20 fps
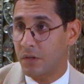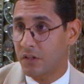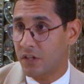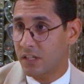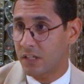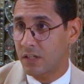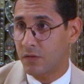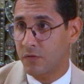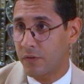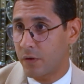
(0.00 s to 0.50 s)

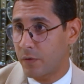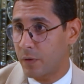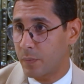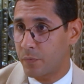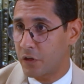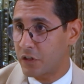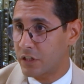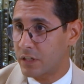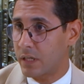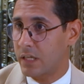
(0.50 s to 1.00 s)
change is a very
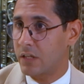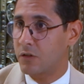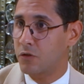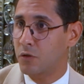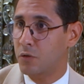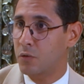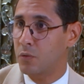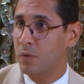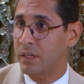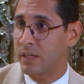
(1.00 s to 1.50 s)
pressing
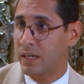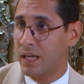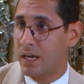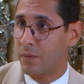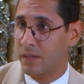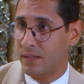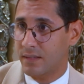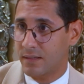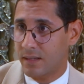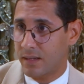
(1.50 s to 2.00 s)
issue, and now
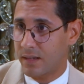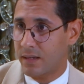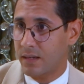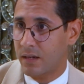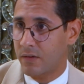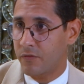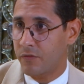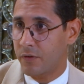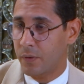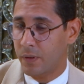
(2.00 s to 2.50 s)
it's taken
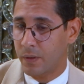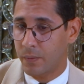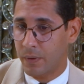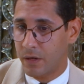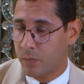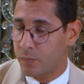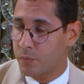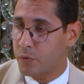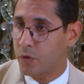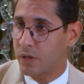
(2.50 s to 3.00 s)
a very great
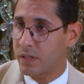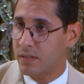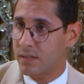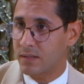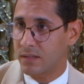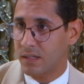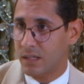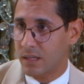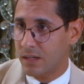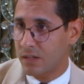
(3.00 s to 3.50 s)

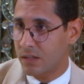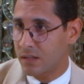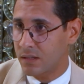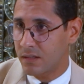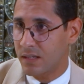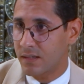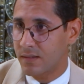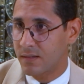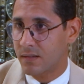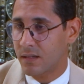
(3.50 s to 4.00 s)
importance in
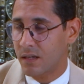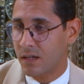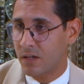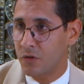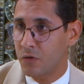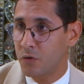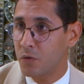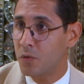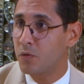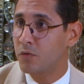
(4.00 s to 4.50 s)
this
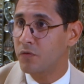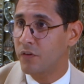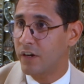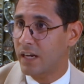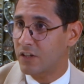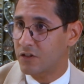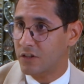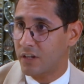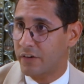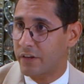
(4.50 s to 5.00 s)
new
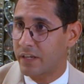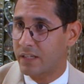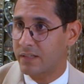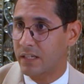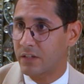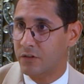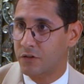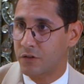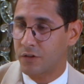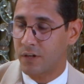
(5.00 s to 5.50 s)
financial
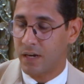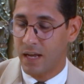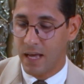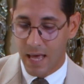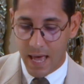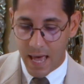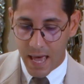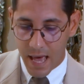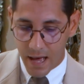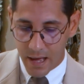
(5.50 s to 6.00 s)
architecture.
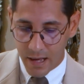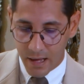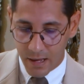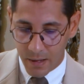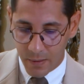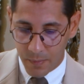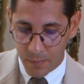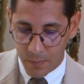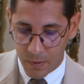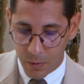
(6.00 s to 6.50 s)

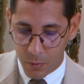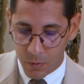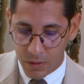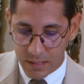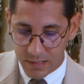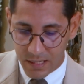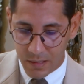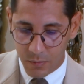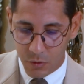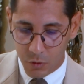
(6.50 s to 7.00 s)
When
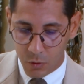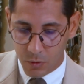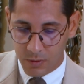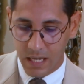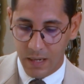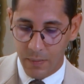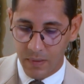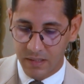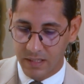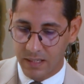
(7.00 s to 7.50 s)
it comes to
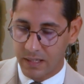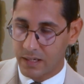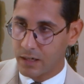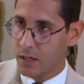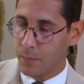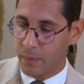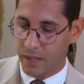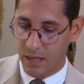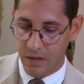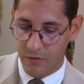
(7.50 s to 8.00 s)
climate and
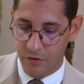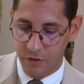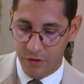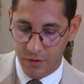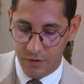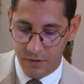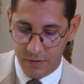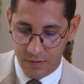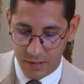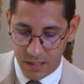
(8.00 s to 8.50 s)
economic
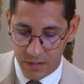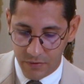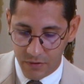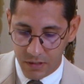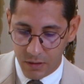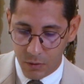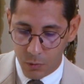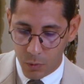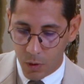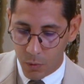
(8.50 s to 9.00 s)
governance, given
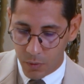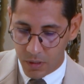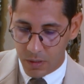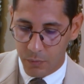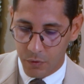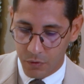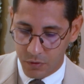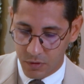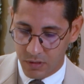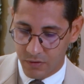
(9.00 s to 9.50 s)
the growing
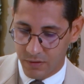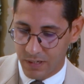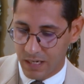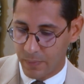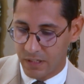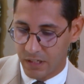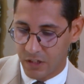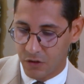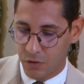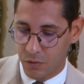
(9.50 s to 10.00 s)
importance of
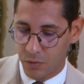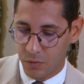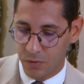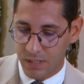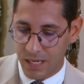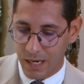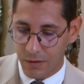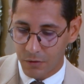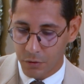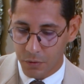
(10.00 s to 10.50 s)
climate issues,
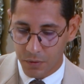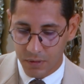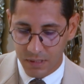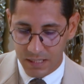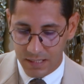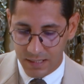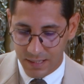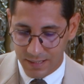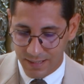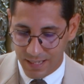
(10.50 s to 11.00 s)
how do you
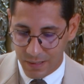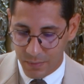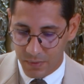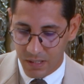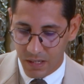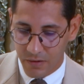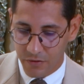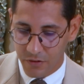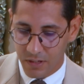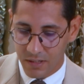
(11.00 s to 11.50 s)
see climate
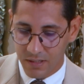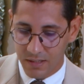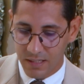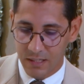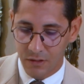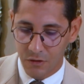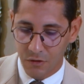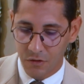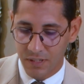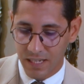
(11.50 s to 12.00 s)
governance
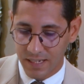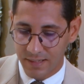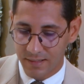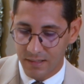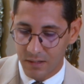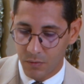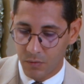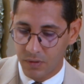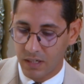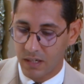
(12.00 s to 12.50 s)

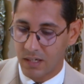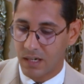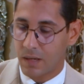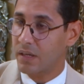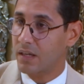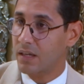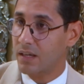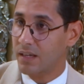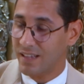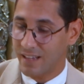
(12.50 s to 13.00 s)
intersecting with
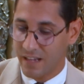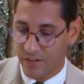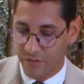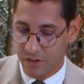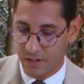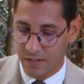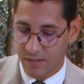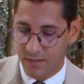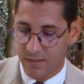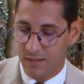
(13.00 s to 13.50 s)
economic
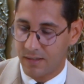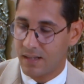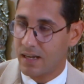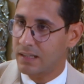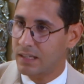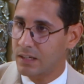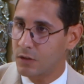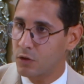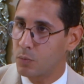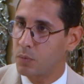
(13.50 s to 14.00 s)
governance at
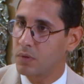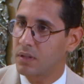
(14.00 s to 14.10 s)
the global